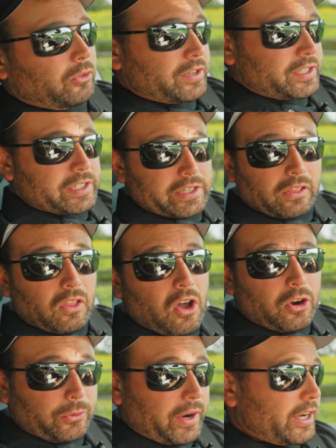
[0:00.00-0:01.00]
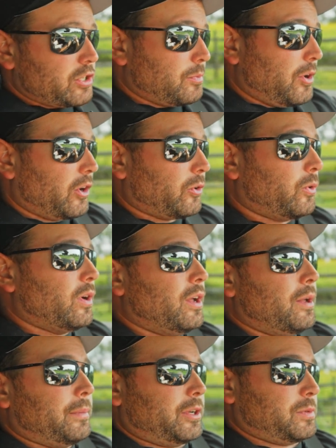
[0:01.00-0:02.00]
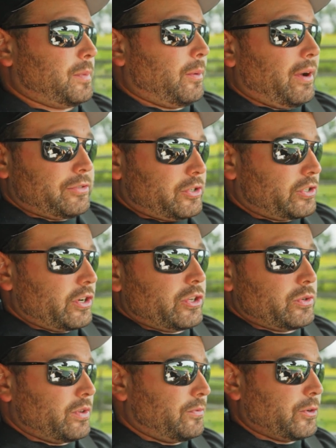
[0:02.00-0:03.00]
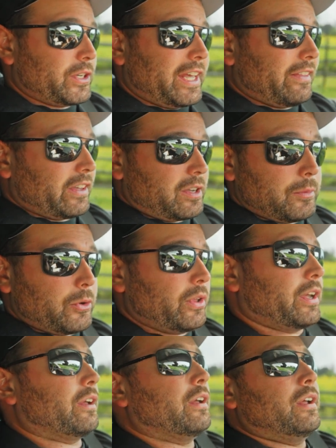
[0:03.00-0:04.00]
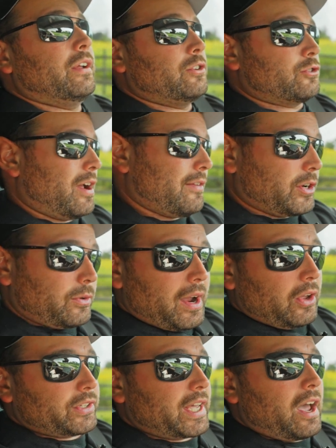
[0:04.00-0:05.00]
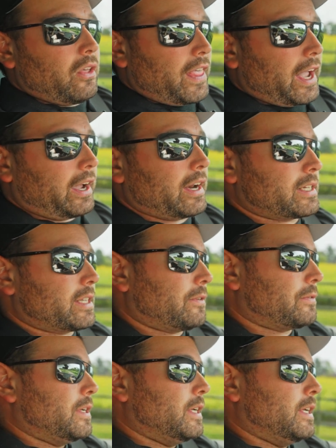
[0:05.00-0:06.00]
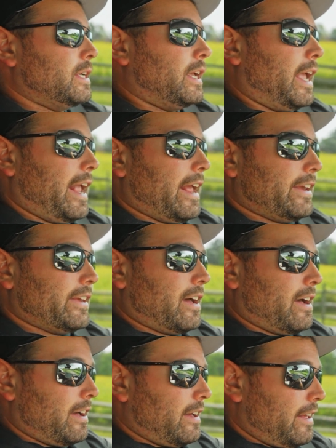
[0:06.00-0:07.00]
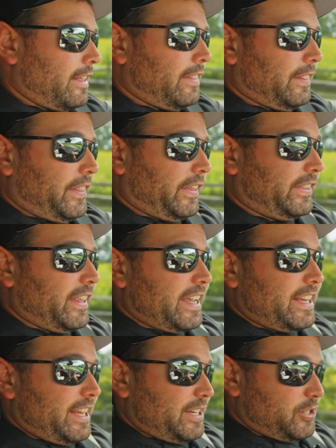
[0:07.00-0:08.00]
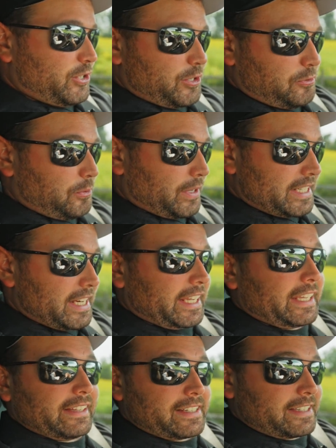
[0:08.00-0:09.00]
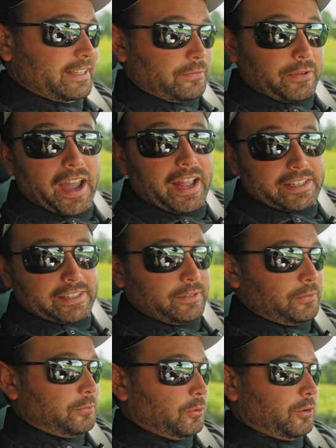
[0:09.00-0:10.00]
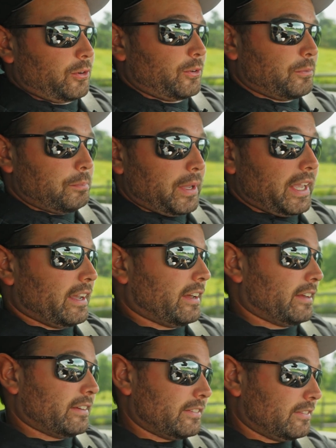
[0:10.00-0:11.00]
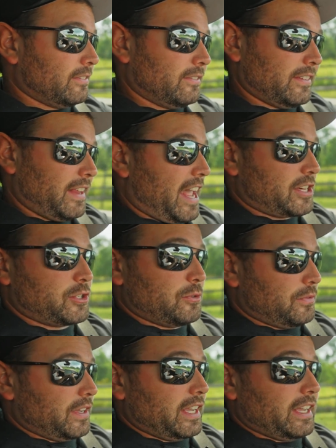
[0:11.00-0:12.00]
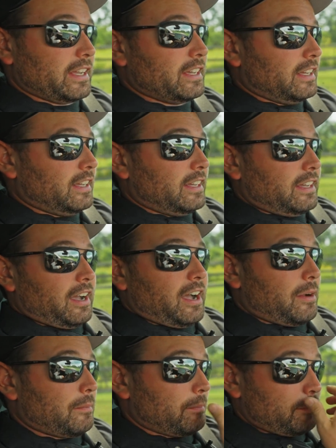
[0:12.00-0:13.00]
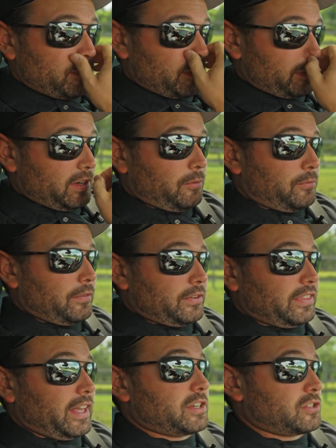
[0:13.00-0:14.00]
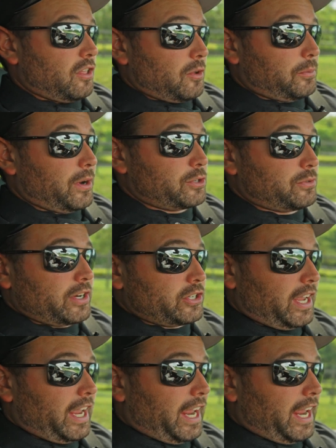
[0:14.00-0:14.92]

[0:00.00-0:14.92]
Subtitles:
This is the long range model because my wife's just going to use it for daily commuting, driving around town, that kind of stuff. And the thing is just ridiculously fast for being a SUV, $50,000 price range.